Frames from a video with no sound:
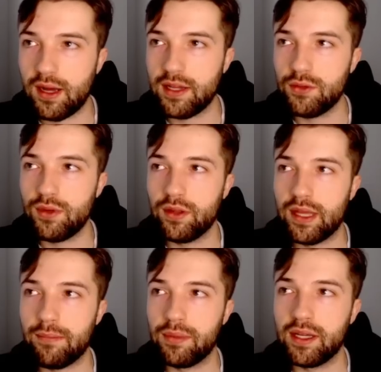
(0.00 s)
I do know
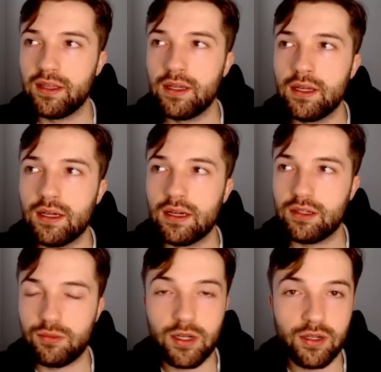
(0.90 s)
that, but
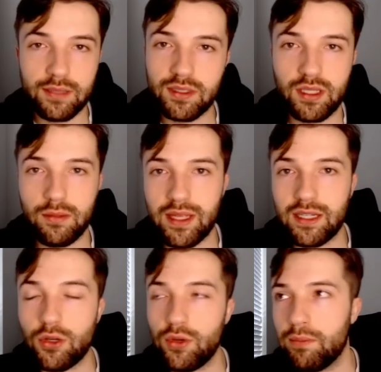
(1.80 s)
Jahmyr Gibbs is going to be
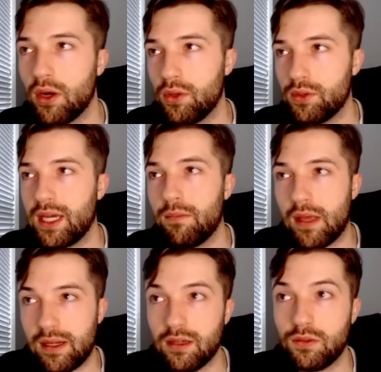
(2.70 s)
that Tony Pollard type
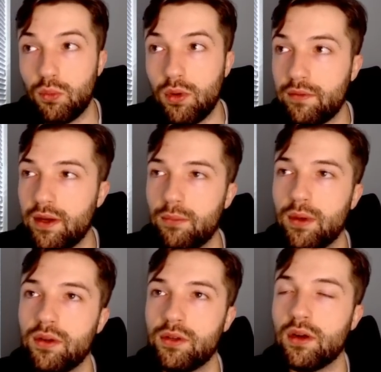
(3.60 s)
that does work very
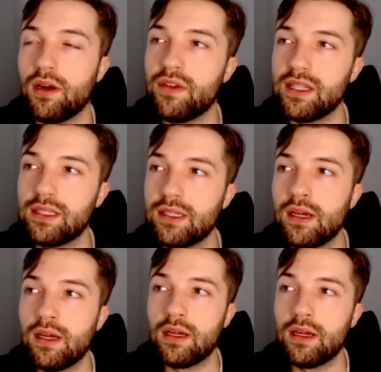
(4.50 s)
well in your offense.